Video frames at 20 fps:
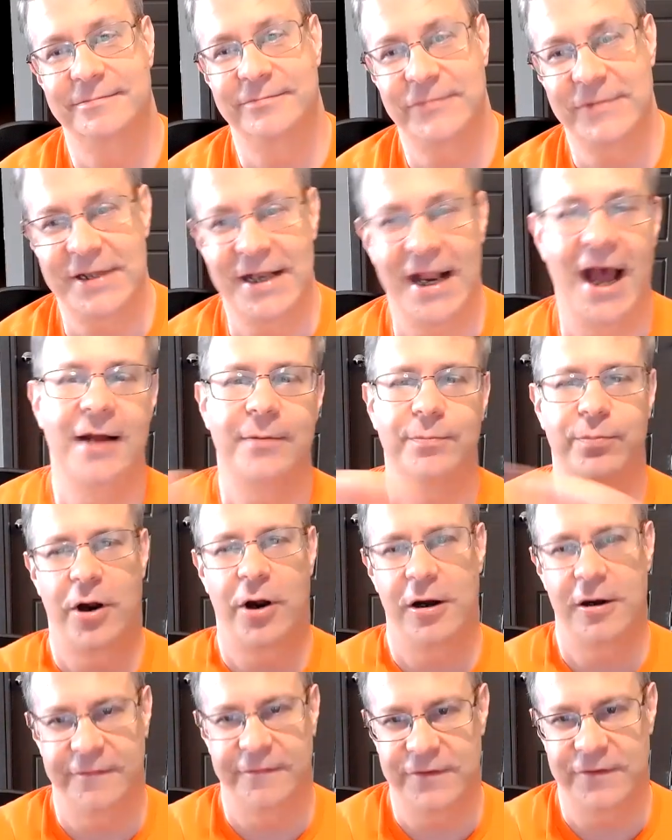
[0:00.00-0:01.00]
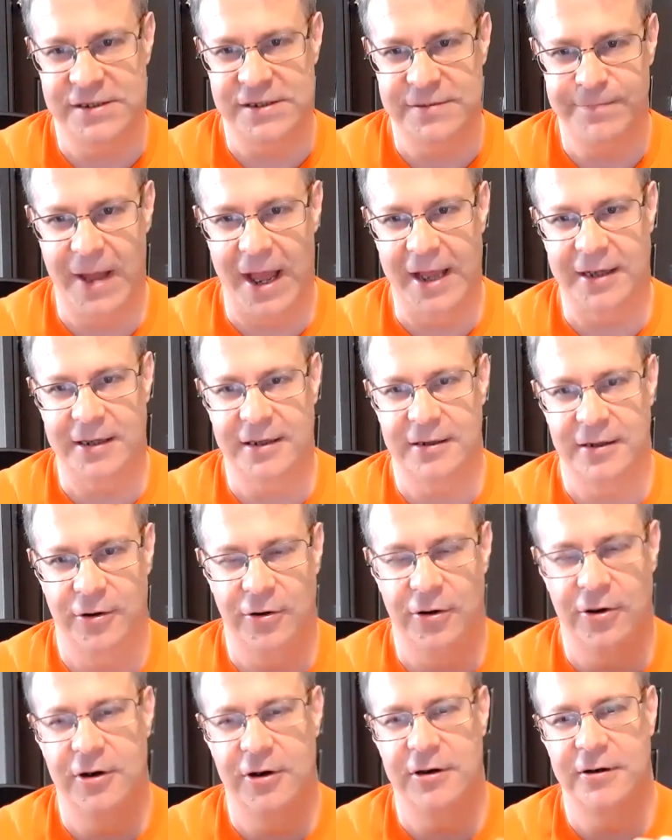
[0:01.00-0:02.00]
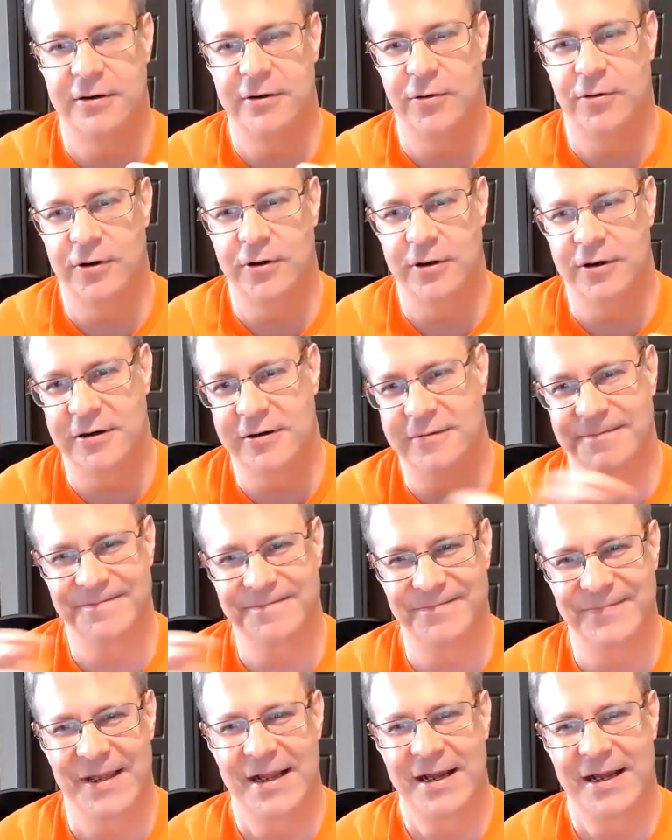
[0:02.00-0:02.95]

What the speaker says: not part of the spec or